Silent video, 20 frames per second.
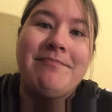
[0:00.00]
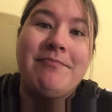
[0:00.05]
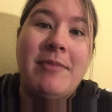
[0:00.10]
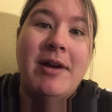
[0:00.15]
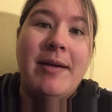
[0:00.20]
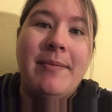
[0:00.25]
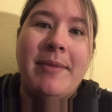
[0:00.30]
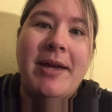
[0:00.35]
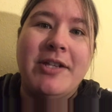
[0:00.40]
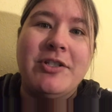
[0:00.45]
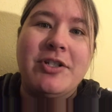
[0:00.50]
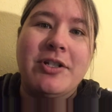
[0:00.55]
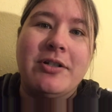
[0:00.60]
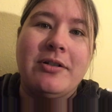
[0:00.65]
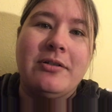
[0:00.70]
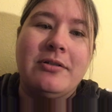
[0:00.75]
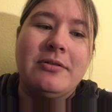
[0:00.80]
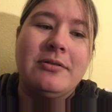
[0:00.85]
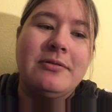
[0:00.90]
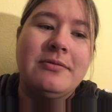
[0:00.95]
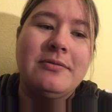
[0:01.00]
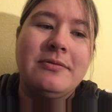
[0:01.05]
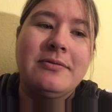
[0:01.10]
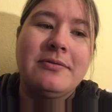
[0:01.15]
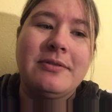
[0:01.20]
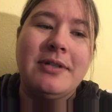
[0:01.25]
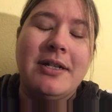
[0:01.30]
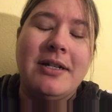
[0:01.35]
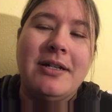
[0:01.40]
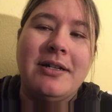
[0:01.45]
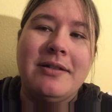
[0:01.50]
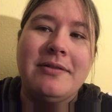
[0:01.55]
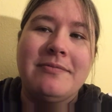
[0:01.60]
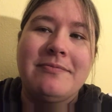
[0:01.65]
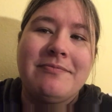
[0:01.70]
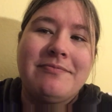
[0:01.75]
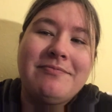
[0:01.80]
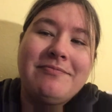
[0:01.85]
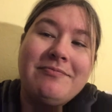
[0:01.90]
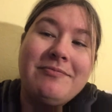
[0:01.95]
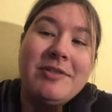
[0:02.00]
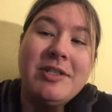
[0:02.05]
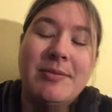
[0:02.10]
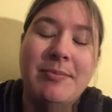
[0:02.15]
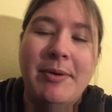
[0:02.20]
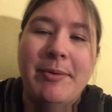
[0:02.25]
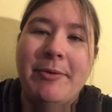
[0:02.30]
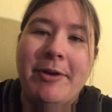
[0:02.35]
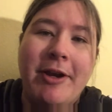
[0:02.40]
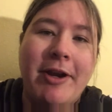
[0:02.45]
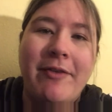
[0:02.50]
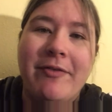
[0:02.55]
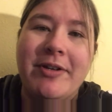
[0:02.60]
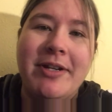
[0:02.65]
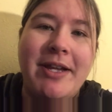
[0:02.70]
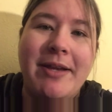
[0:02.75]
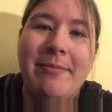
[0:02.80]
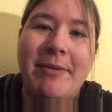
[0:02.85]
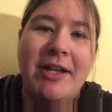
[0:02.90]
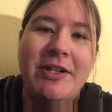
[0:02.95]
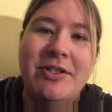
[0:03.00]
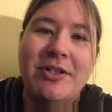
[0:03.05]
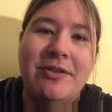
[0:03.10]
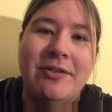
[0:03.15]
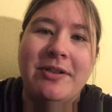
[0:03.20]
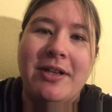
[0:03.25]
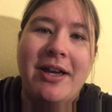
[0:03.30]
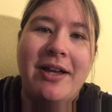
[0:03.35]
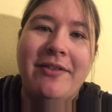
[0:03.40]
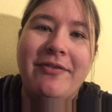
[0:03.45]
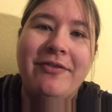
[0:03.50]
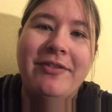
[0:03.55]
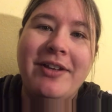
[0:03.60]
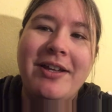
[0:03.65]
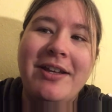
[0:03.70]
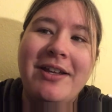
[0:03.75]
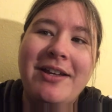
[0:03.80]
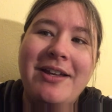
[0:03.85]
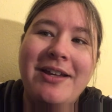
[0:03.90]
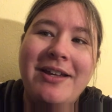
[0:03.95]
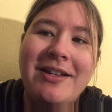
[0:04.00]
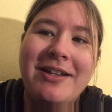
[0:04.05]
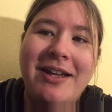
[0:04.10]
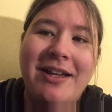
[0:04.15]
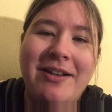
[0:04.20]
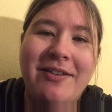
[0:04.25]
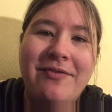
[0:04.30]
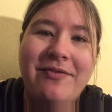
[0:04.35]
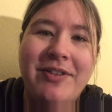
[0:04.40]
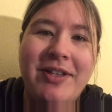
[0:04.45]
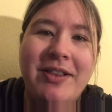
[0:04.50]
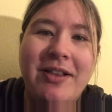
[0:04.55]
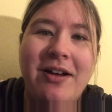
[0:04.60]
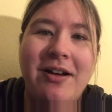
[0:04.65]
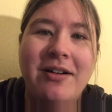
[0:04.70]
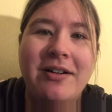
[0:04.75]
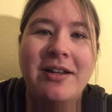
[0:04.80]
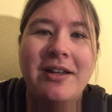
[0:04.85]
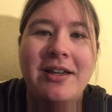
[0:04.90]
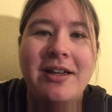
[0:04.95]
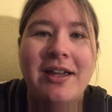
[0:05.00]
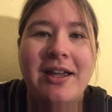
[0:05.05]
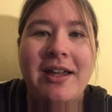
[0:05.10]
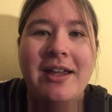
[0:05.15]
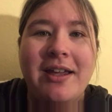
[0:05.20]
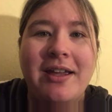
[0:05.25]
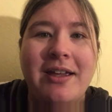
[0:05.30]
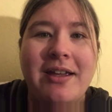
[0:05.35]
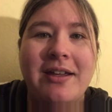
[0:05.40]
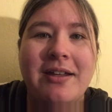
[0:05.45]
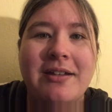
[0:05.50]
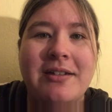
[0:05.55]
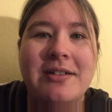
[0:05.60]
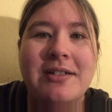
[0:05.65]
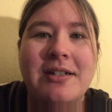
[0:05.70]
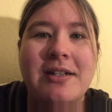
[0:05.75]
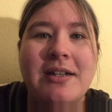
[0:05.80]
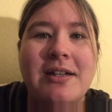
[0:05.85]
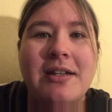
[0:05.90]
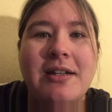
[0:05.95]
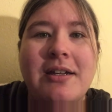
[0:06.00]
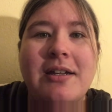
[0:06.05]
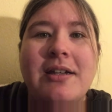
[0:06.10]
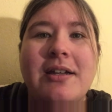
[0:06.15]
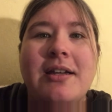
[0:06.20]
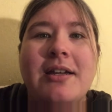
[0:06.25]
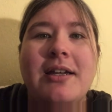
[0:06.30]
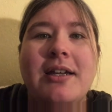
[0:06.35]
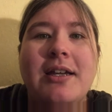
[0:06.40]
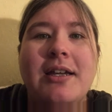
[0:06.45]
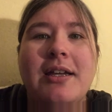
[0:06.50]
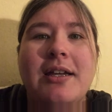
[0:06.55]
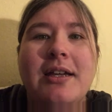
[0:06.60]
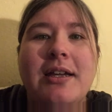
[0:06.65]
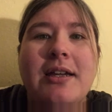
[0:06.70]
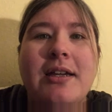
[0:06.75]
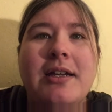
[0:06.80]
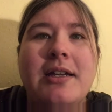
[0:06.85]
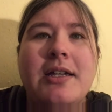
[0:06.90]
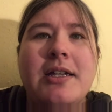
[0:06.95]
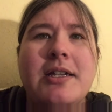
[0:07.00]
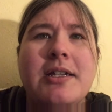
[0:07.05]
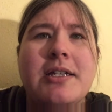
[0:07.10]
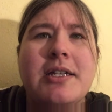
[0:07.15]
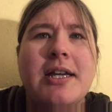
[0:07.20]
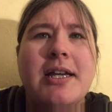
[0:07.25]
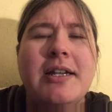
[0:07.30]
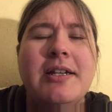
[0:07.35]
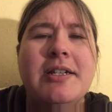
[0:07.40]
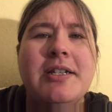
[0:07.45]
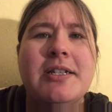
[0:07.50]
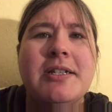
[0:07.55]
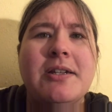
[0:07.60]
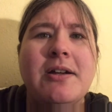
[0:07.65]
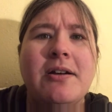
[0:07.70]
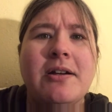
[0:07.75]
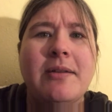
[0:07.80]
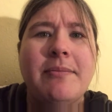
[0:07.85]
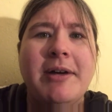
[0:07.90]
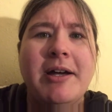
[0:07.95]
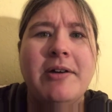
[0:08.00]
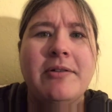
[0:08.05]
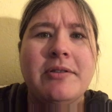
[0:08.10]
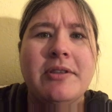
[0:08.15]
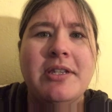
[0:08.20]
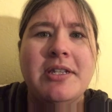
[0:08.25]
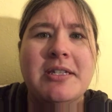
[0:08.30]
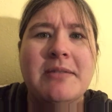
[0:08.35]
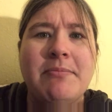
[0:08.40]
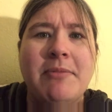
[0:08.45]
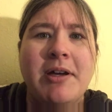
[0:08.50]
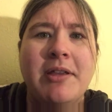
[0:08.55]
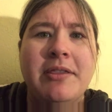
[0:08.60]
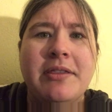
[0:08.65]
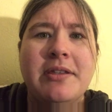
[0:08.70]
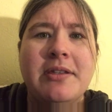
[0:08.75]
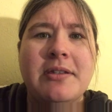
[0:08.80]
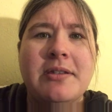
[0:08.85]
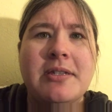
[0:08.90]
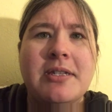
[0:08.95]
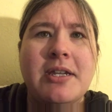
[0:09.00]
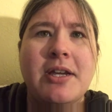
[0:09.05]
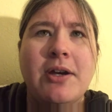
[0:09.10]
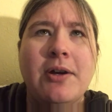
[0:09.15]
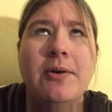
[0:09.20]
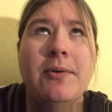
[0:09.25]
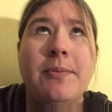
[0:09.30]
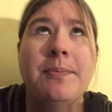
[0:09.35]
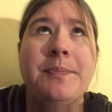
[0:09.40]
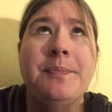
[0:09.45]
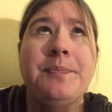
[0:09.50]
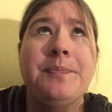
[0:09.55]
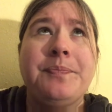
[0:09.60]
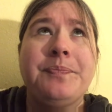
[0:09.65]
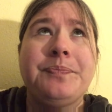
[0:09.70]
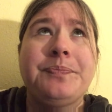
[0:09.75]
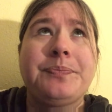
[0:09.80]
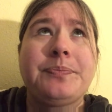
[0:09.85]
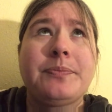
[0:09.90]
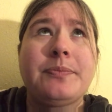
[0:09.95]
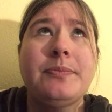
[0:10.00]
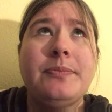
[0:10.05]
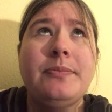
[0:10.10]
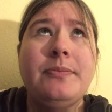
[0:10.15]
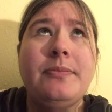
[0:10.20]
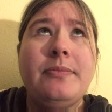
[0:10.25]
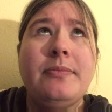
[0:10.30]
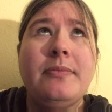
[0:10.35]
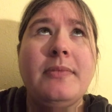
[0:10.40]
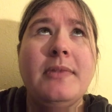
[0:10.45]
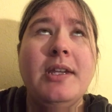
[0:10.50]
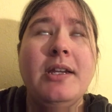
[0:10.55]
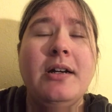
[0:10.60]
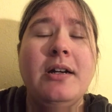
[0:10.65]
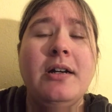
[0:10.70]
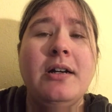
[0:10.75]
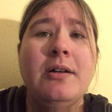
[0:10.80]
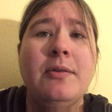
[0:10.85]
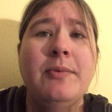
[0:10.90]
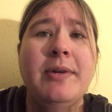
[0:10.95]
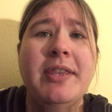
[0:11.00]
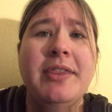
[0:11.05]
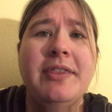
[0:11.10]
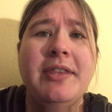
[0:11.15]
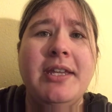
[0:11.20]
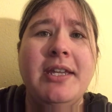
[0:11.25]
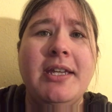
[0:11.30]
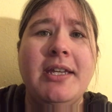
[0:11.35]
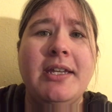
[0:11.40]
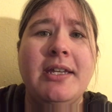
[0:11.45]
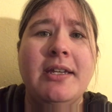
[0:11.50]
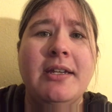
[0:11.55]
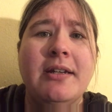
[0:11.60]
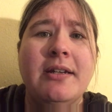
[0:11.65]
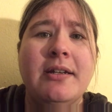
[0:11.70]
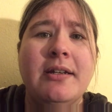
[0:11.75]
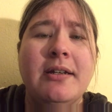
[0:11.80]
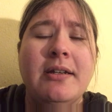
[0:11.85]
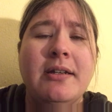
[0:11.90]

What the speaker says: my magical, just my everyday magical life kind of vlog. And kind of just talk about this month. So with the